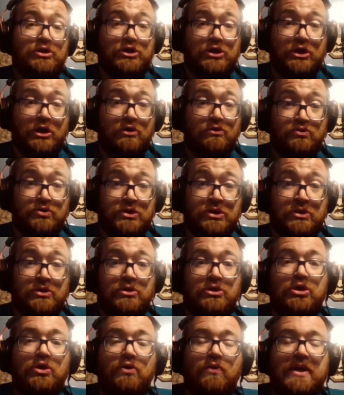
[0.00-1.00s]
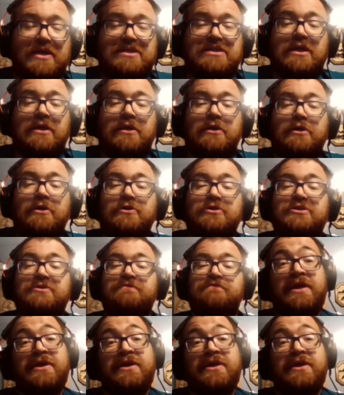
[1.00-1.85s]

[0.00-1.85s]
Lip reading: chose U.S. senators.